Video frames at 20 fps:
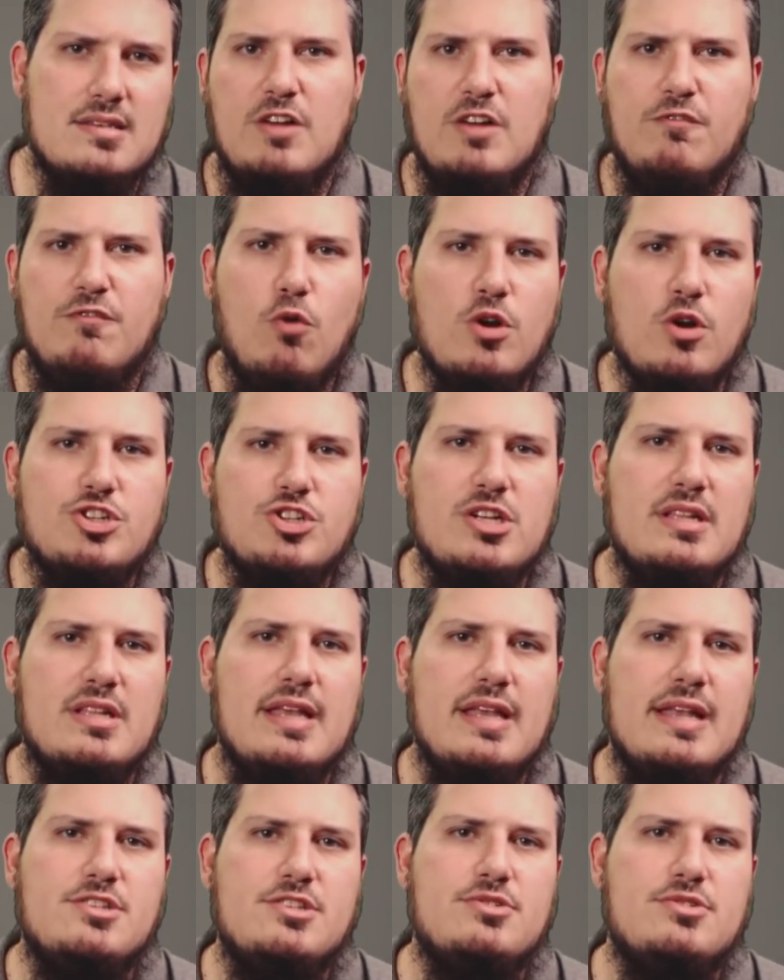
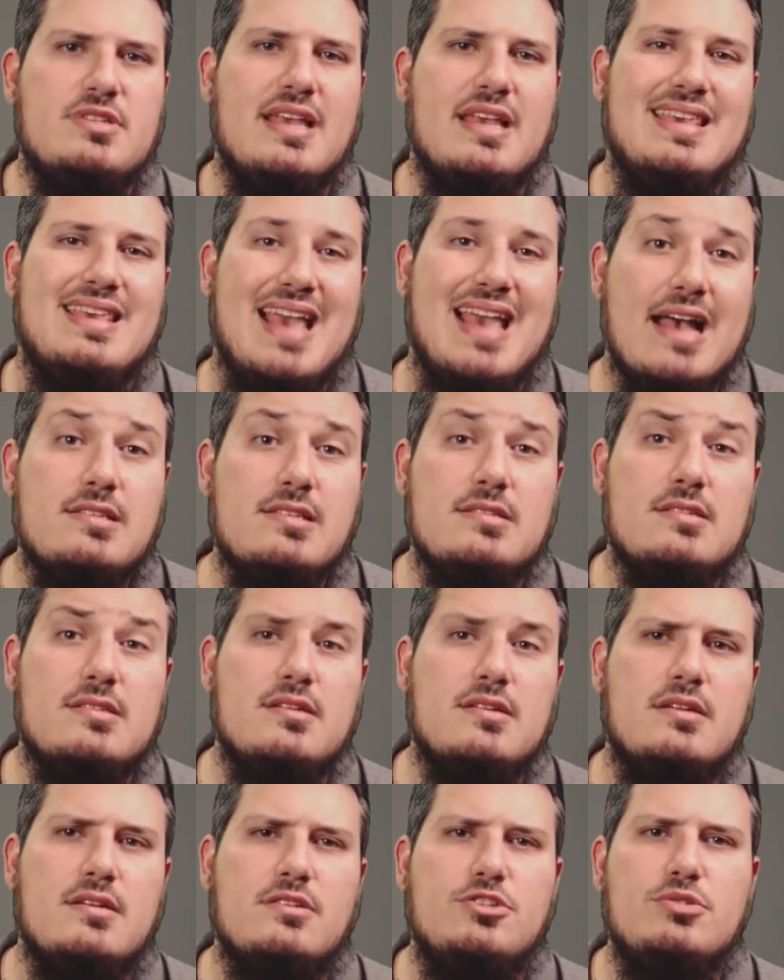Unfortunately, as you say, yes,
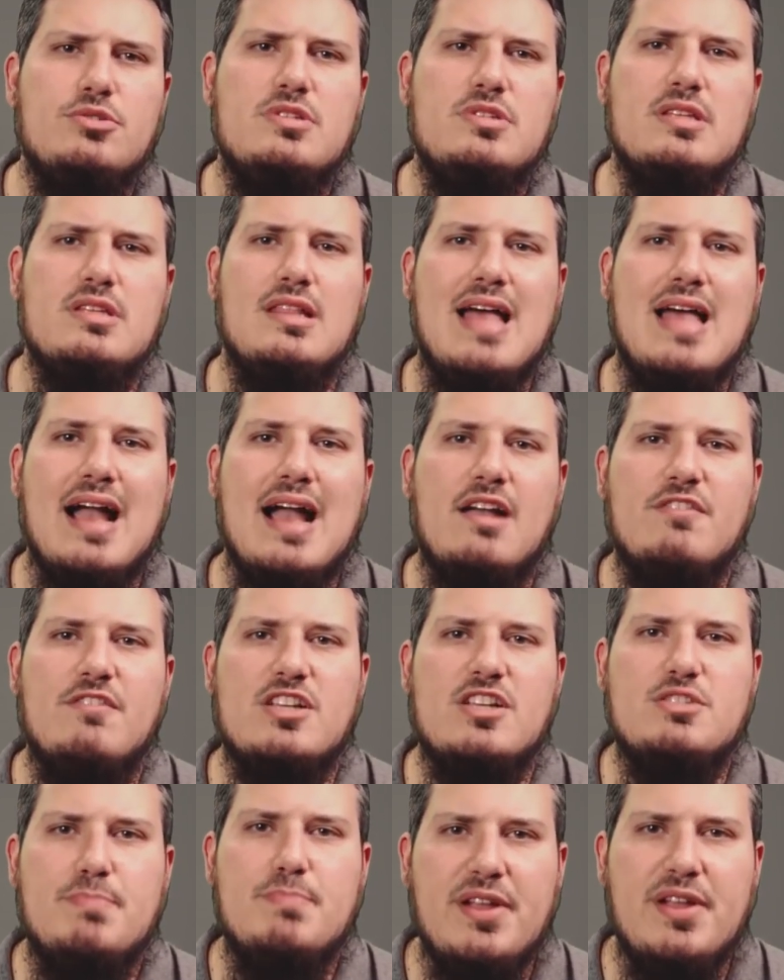due to the lack of
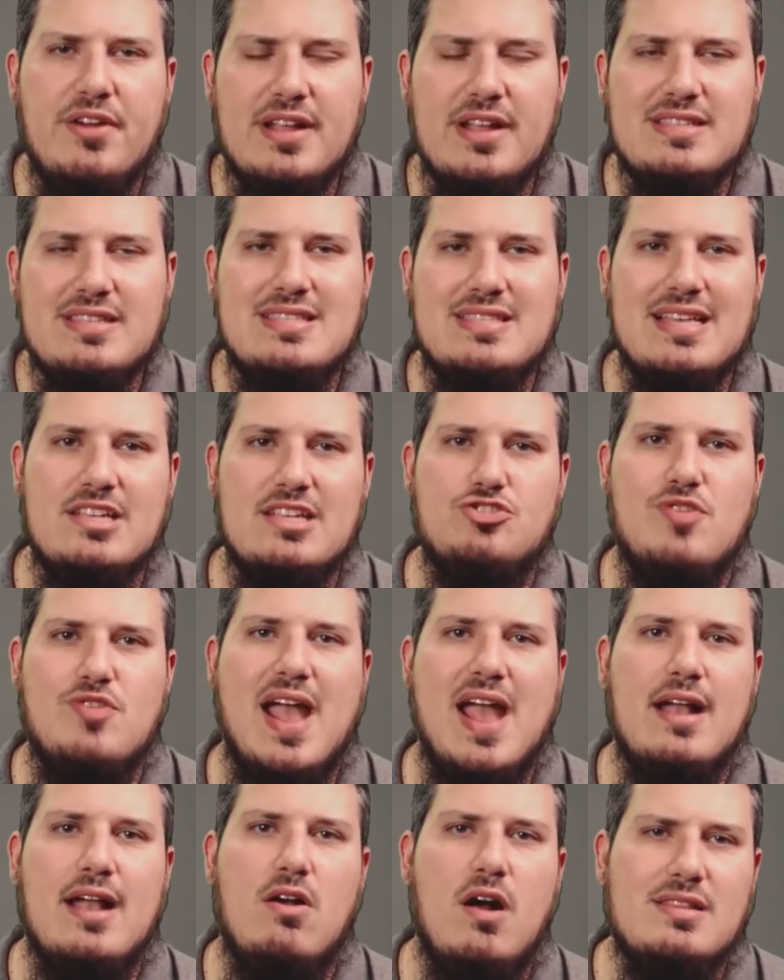experience, things
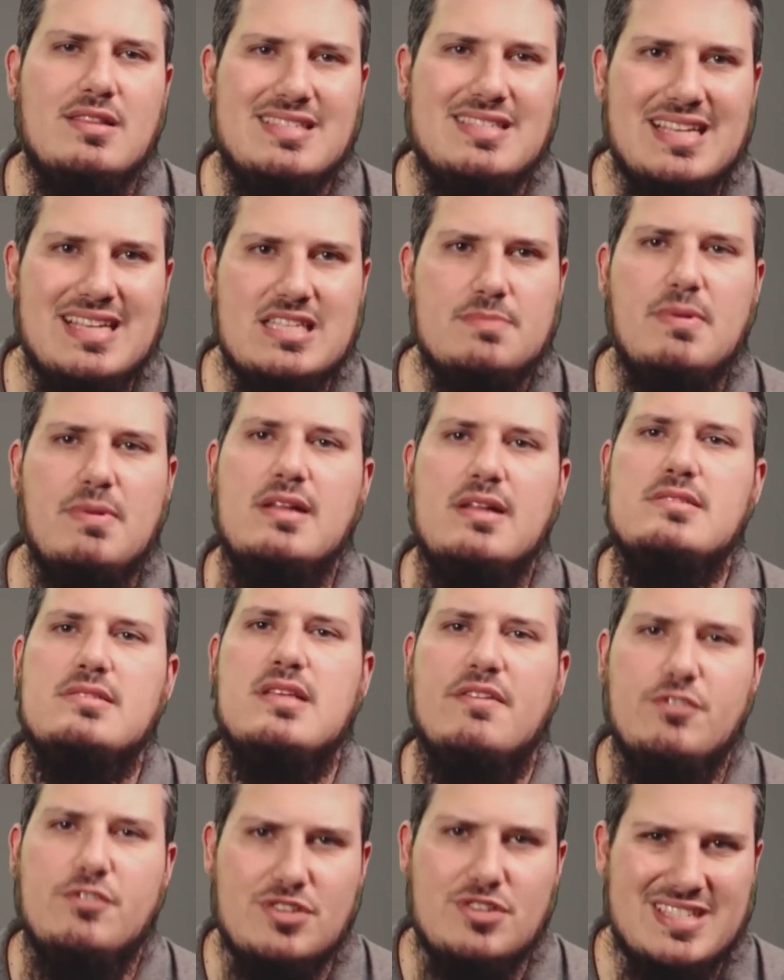drag on six months
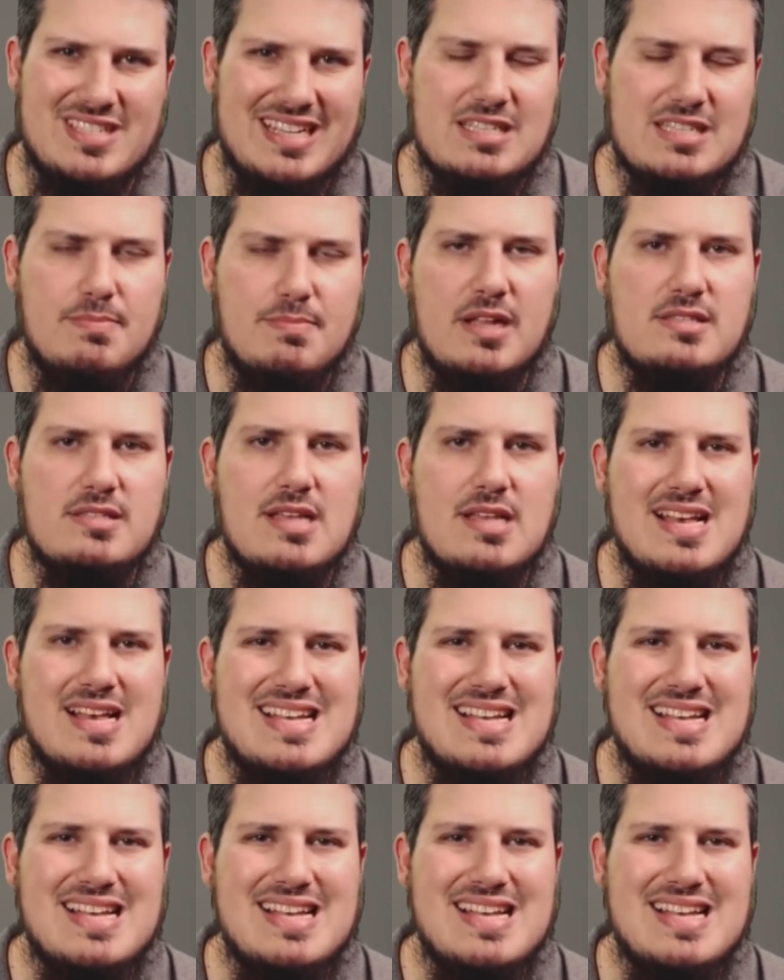after six months